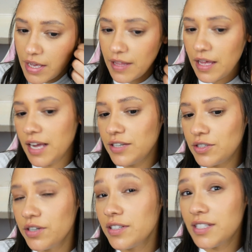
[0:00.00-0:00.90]
I
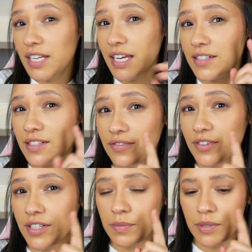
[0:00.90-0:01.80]
don't see a
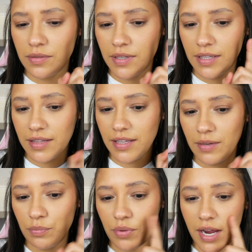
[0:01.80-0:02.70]
difference between the
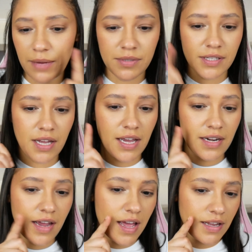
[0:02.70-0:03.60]
primed side
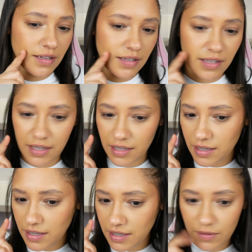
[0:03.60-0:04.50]
and
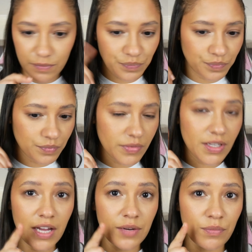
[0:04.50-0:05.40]
the
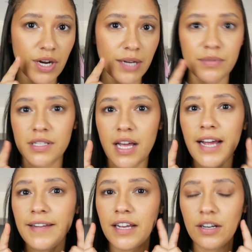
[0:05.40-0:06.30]
unprimed side.
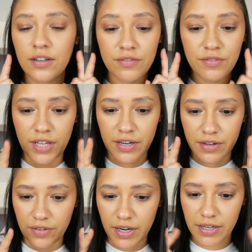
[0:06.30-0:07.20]
They look
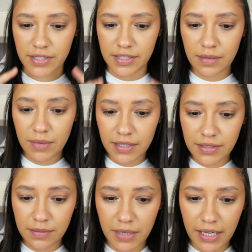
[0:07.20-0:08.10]
very similar to
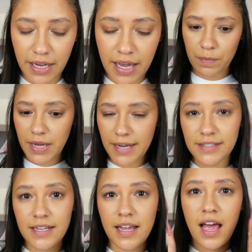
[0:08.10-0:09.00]
me, but
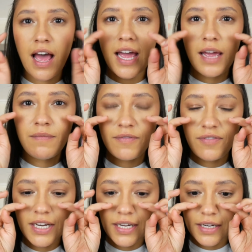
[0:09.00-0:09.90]
I am
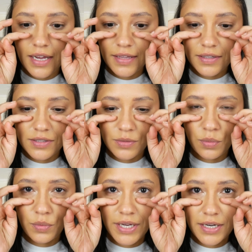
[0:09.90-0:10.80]
feeling like this
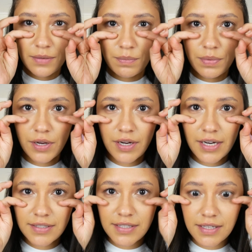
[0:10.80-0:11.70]
weird burning
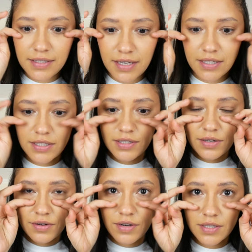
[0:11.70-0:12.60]
sensation
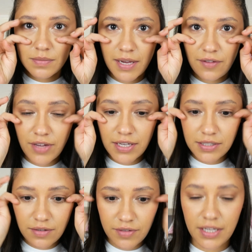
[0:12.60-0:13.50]
across my face
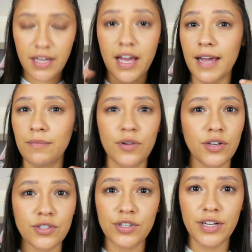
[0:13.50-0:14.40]
over here. I'm not
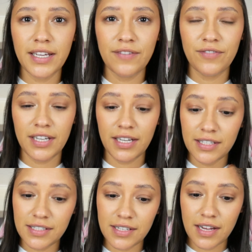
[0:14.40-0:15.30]
sure if it is